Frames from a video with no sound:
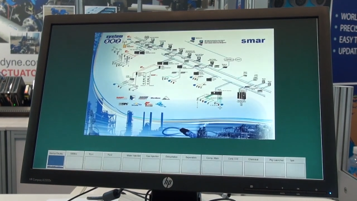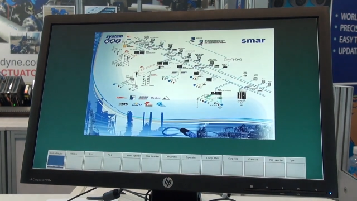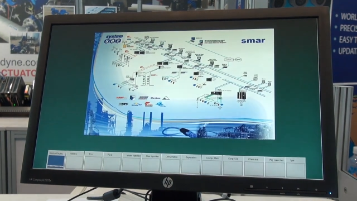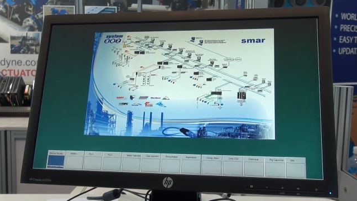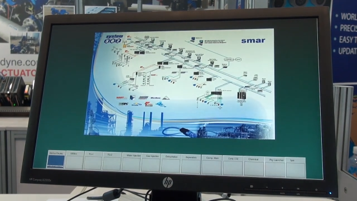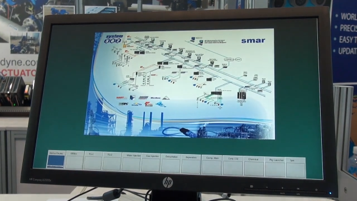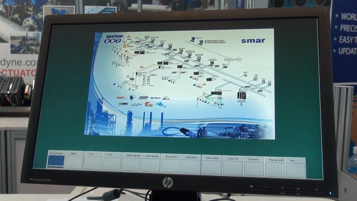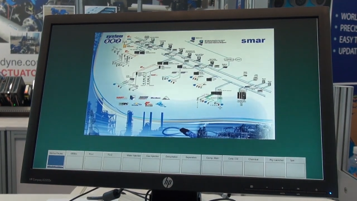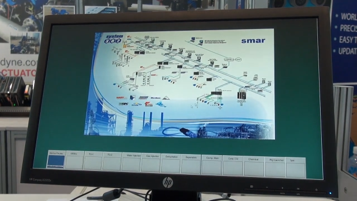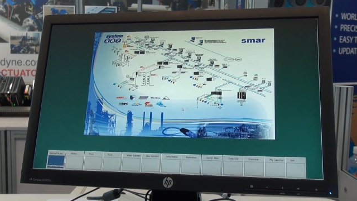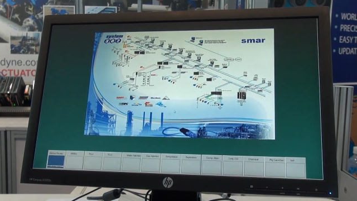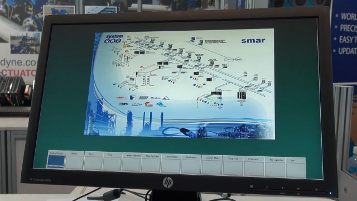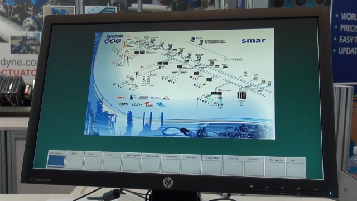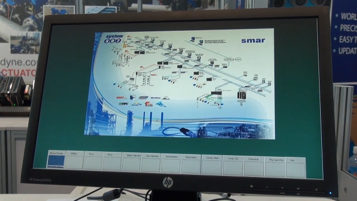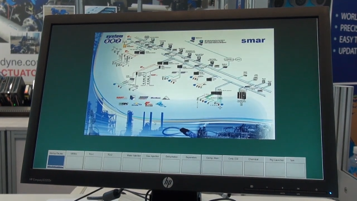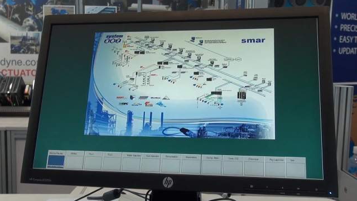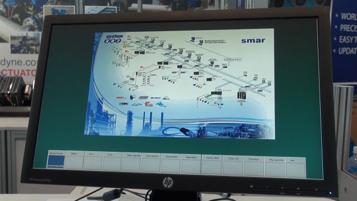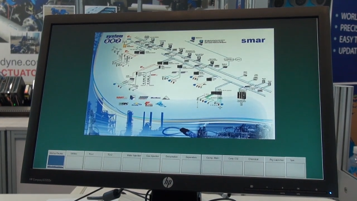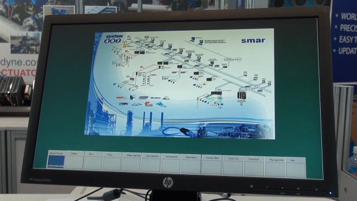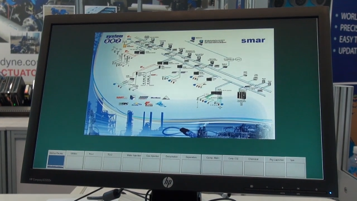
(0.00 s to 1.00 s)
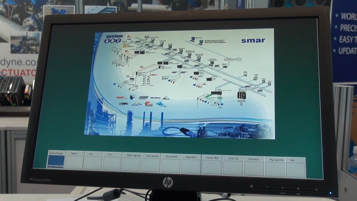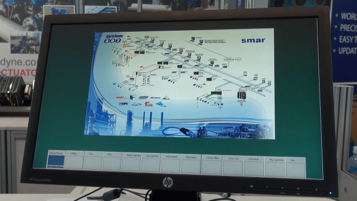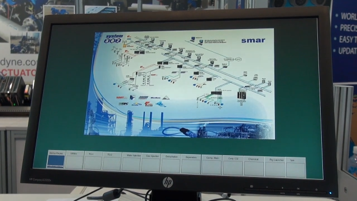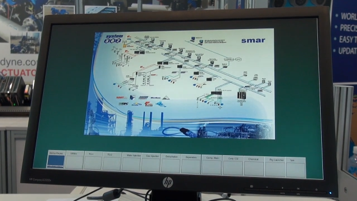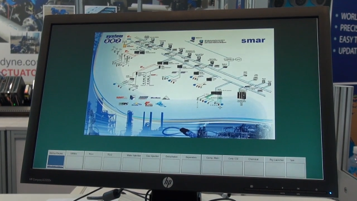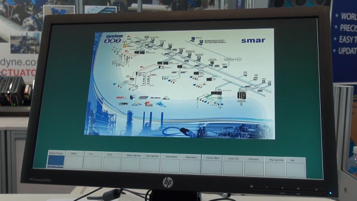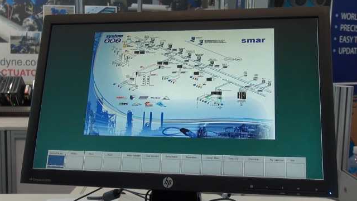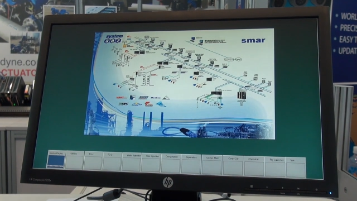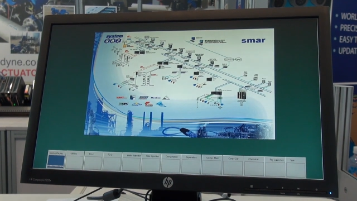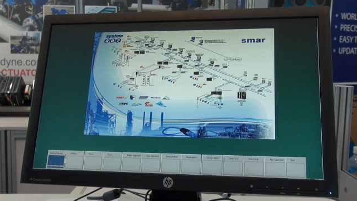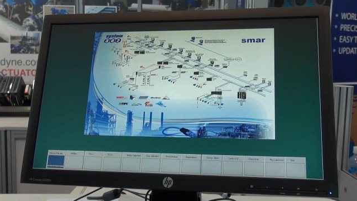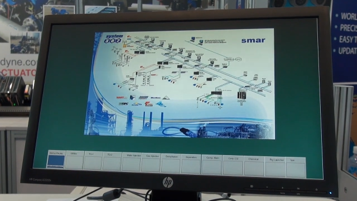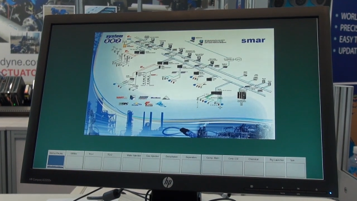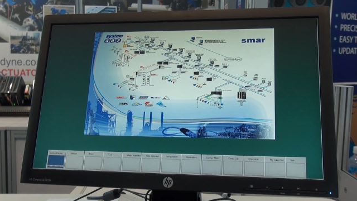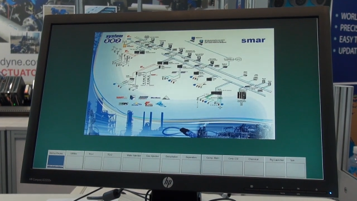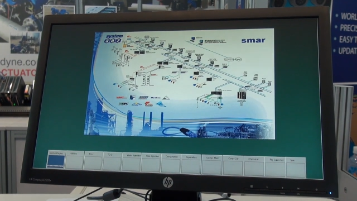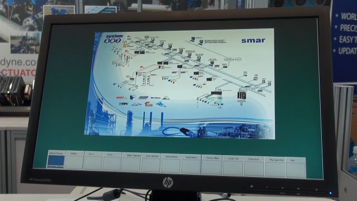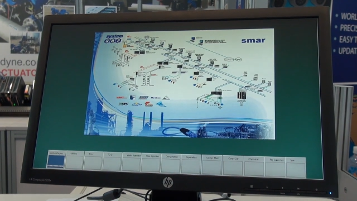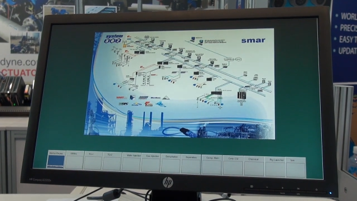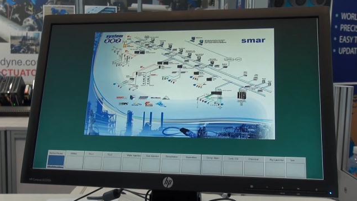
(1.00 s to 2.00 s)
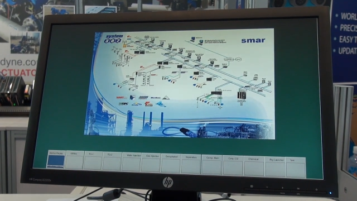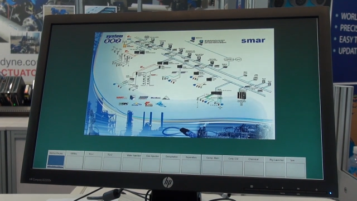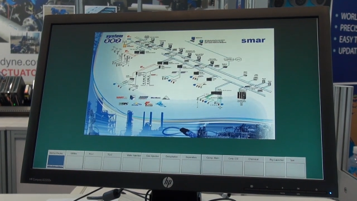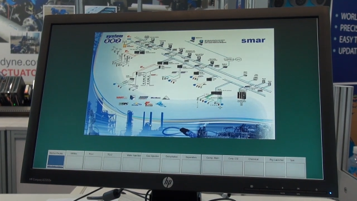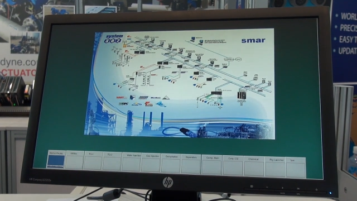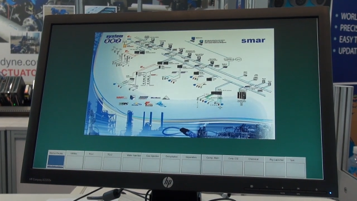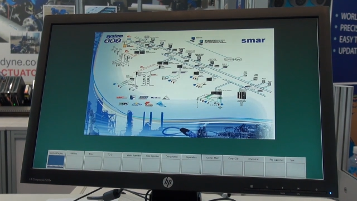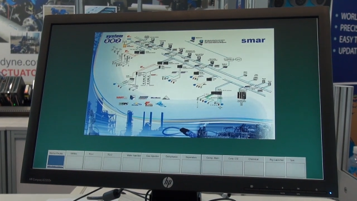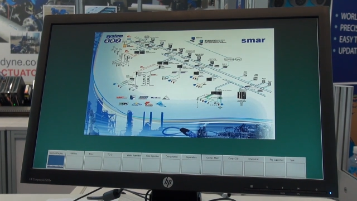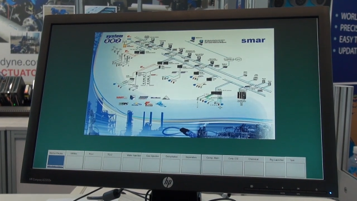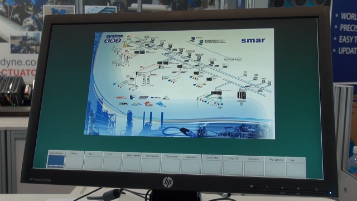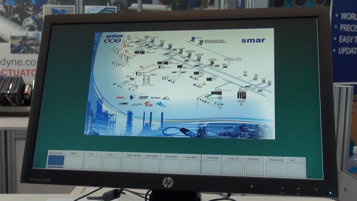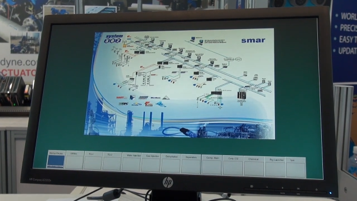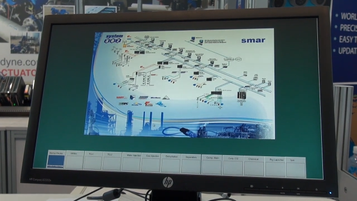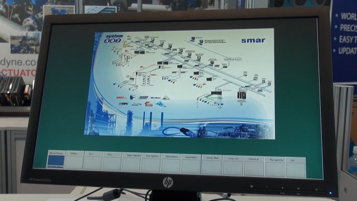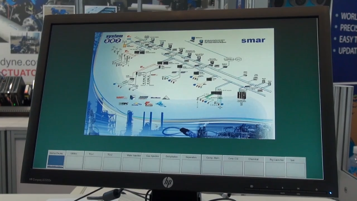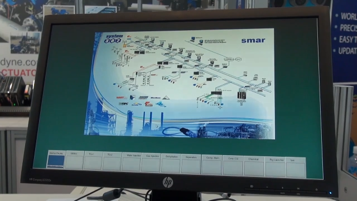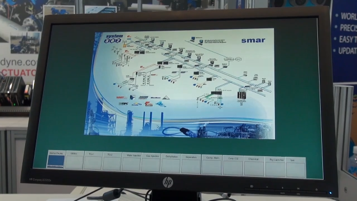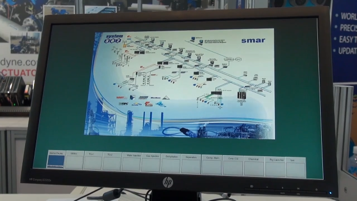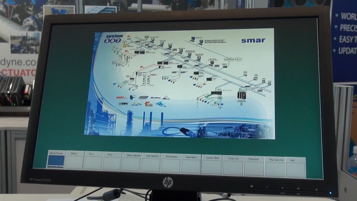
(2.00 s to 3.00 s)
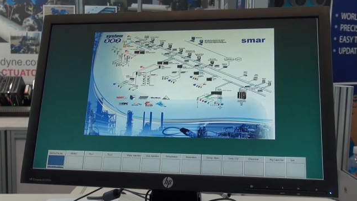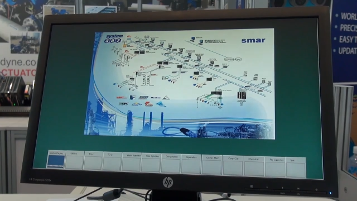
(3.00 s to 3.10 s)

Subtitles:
Nobody's mouth can be seen.